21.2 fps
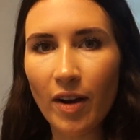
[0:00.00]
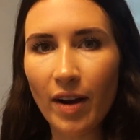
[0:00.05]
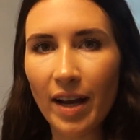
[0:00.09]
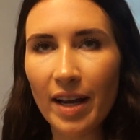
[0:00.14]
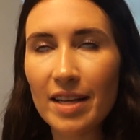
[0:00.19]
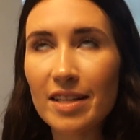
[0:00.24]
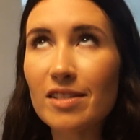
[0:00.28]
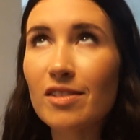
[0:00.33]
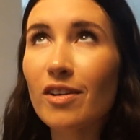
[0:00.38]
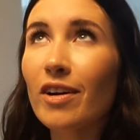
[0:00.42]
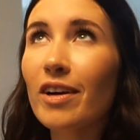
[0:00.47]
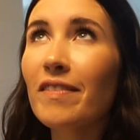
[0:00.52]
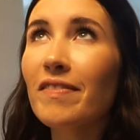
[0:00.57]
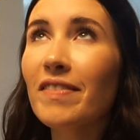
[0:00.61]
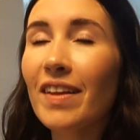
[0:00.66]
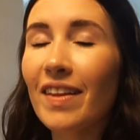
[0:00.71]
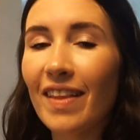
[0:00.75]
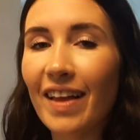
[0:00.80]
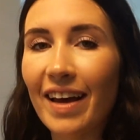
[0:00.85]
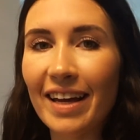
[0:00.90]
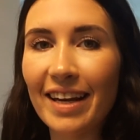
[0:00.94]
Okay, sorry if
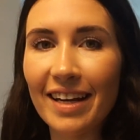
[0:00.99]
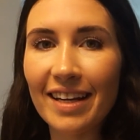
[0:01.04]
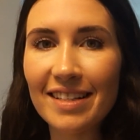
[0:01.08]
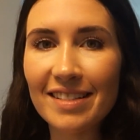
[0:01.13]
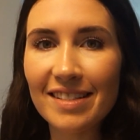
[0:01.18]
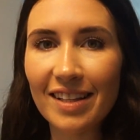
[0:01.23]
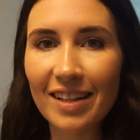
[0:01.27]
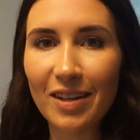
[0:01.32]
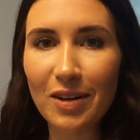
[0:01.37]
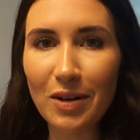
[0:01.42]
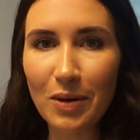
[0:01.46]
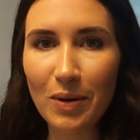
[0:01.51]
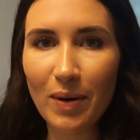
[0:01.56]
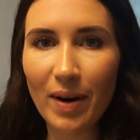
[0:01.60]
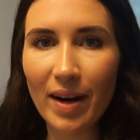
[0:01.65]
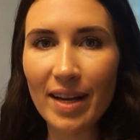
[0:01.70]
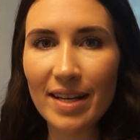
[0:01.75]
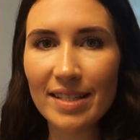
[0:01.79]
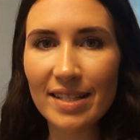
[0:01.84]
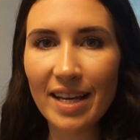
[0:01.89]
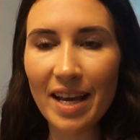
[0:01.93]
the lighting's a little
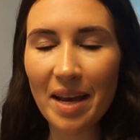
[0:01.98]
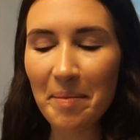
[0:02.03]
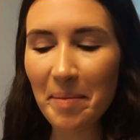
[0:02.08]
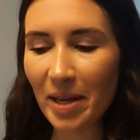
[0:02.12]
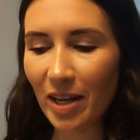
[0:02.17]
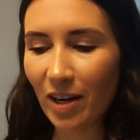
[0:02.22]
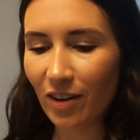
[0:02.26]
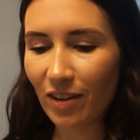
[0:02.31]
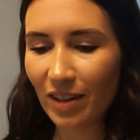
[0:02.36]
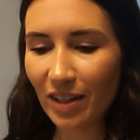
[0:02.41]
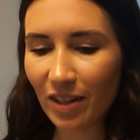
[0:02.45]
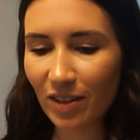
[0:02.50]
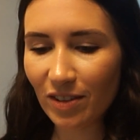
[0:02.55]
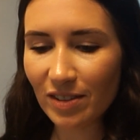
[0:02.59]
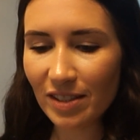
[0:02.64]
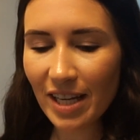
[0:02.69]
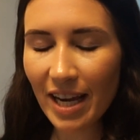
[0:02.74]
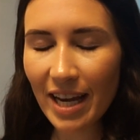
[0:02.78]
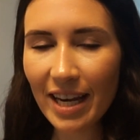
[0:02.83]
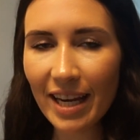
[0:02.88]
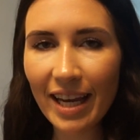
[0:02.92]
crazy. I'm in our
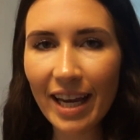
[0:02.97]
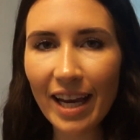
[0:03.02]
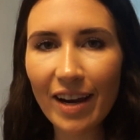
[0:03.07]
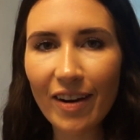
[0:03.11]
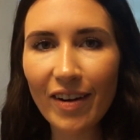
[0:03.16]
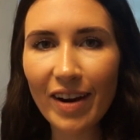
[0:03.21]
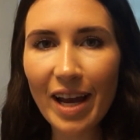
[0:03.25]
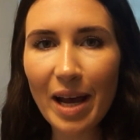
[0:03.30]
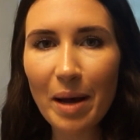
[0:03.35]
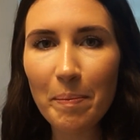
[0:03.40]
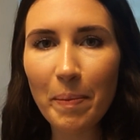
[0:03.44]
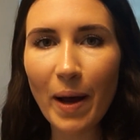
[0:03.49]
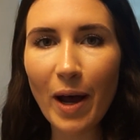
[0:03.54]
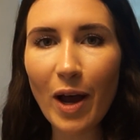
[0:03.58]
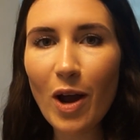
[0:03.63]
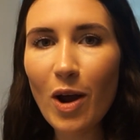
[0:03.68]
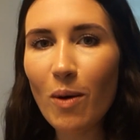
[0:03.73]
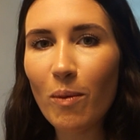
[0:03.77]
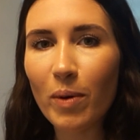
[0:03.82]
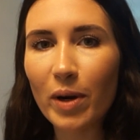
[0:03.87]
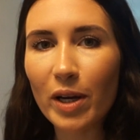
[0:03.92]
little dining area, but
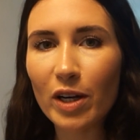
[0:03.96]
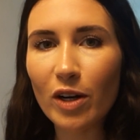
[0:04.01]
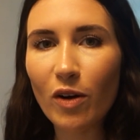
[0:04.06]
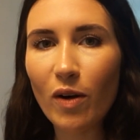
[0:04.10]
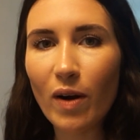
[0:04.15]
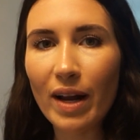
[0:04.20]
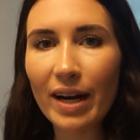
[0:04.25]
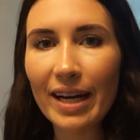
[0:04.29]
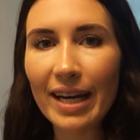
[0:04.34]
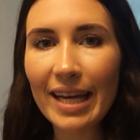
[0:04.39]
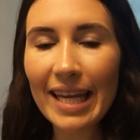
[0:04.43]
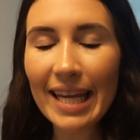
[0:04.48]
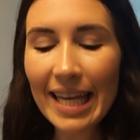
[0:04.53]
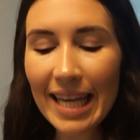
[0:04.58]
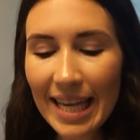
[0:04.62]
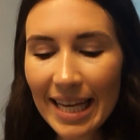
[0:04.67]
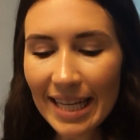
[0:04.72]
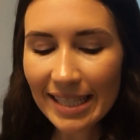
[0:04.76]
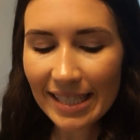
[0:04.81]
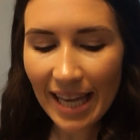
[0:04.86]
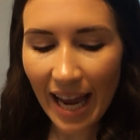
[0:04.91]
we're gonna go ahead and
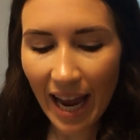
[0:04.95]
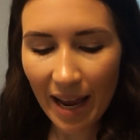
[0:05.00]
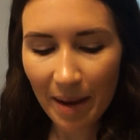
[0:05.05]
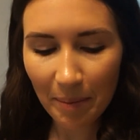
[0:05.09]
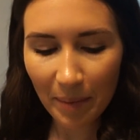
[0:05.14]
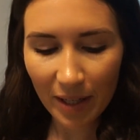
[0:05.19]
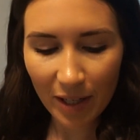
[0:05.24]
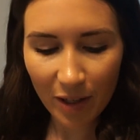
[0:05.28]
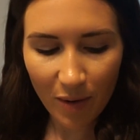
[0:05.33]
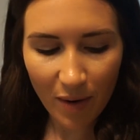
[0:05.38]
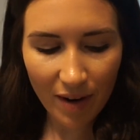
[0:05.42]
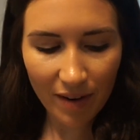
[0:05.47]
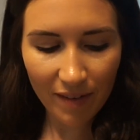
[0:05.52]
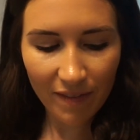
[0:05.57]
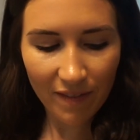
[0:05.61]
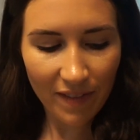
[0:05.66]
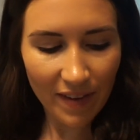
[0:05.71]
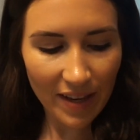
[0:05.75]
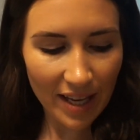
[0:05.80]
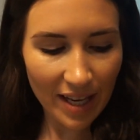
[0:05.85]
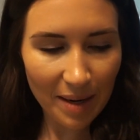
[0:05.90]
eat. I'm gonna go ahead
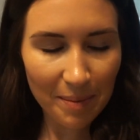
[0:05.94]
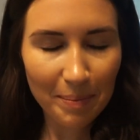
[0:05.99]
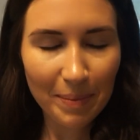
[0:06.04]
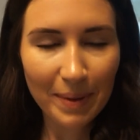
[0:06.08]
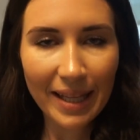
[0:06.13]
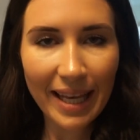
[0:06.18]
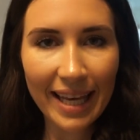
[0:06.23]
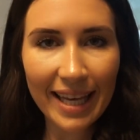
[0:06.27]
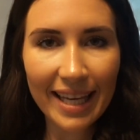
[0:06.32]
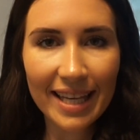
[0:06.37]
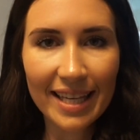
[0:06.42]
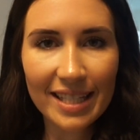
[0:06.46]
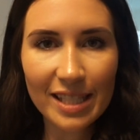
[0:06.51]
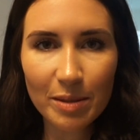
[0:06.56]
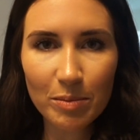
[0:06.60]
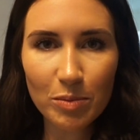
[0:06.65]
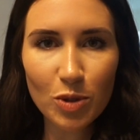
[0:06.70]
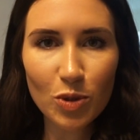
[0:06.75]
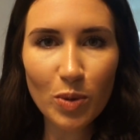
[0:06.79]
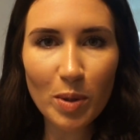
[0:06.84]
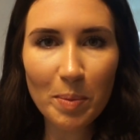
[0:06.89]
and feed Blakey
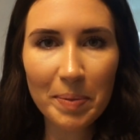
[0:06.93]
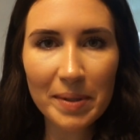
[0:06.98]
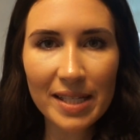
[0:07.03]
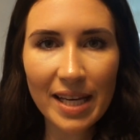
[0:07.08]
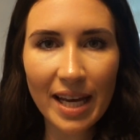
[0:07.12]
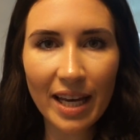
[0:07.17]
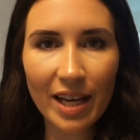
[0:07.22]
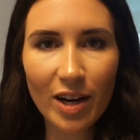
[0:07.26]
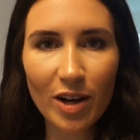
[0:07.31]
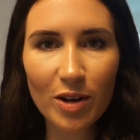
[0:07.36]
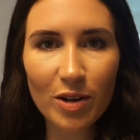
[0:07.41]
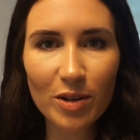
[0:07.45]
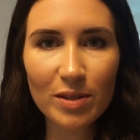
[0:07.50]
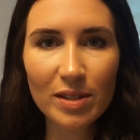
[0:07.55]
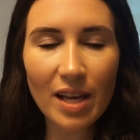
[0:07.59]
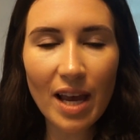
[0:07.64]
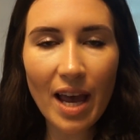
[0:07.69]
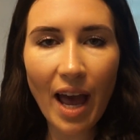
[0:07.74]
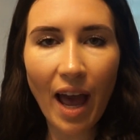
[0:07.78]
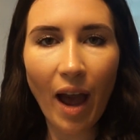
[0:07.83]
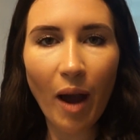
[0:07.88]
some sweet potatoes.
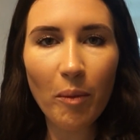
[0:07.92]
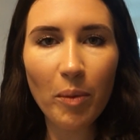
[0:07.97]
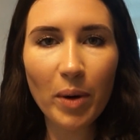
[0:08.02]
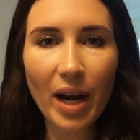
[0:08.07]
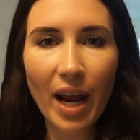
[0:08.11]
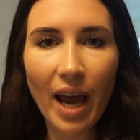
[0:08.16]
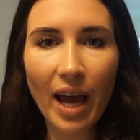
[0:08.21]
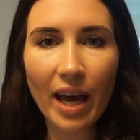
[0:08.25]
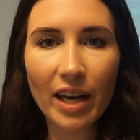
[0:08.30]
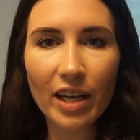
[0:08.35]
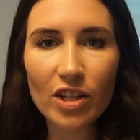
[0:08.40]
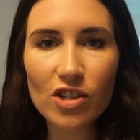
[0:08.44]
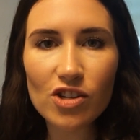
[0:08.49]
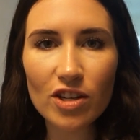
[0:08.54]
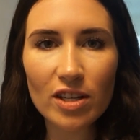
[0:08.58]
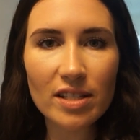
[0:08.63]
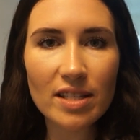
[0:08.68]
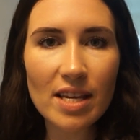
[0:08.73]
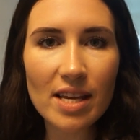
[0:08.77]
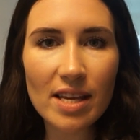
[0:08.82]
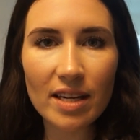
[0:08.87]
I went ahead and
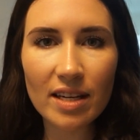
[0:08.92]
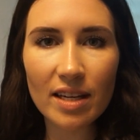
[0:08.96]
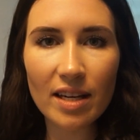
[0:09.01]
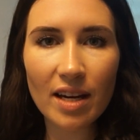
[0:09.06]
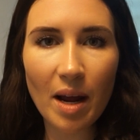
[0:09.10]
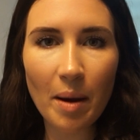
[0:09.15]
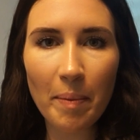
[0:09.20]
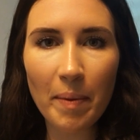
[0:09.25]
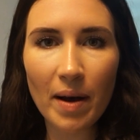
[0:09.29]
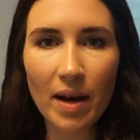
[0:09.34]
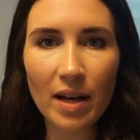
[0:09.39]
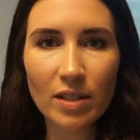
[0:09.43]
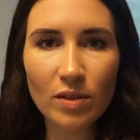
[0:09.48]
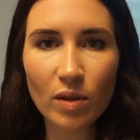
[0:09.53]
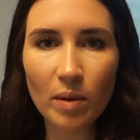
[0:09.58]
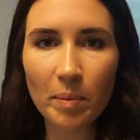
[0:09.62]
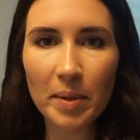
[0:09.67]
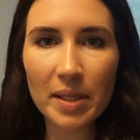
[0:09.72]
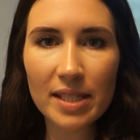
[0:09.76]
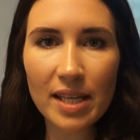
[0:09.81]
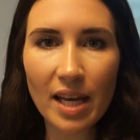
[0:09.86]
just heated up a
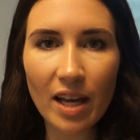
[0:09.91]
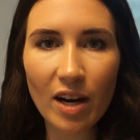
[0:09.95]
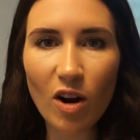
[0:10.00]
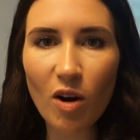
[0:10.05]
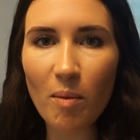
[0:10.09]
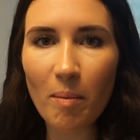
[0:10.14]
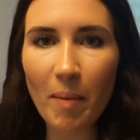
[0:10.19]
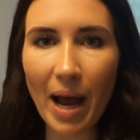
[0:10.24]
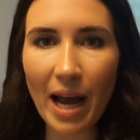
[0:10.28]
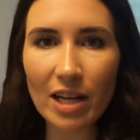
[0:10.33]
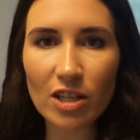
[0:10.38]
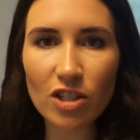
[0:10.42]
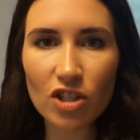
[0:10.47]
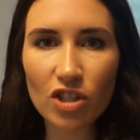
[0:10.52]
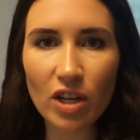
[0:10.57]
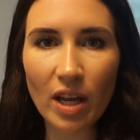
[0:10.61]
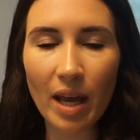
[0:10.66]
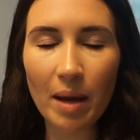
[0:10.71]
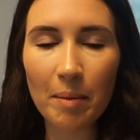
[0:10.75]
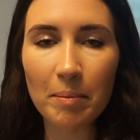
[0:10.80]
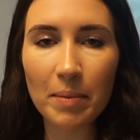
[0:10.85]
sweet potato,
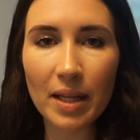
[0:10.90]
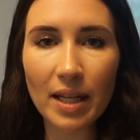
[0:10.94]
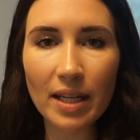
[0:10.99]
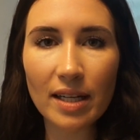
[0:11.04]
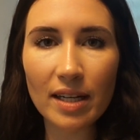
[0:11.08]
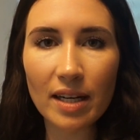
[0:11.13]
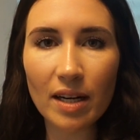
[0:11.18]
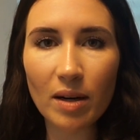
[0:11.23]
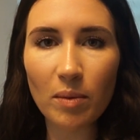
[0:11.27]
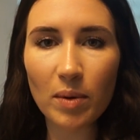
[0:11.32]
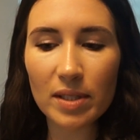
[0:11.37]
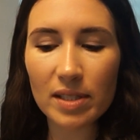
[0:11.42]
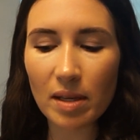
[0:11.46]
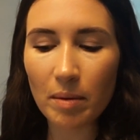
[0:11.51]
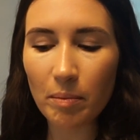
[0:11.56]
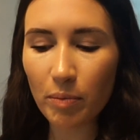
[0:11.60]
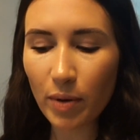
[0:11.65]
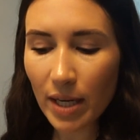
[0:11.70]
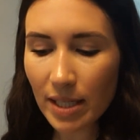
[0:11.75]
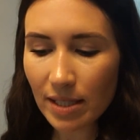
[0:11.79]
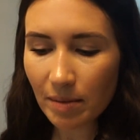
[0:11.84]
mashed it, and blended it with
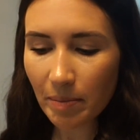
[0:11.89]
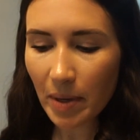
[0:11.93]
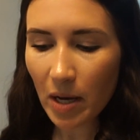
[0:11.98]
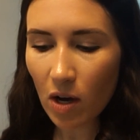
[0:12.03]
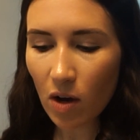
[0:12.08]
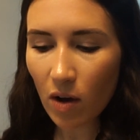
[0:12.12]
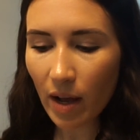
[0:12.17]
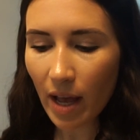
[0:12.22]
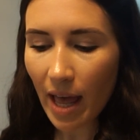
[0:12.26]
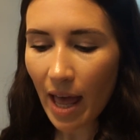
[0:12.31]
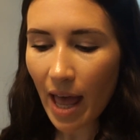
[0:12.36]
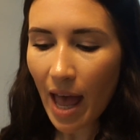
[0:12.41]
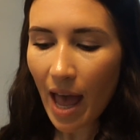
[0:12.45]
some breast milk.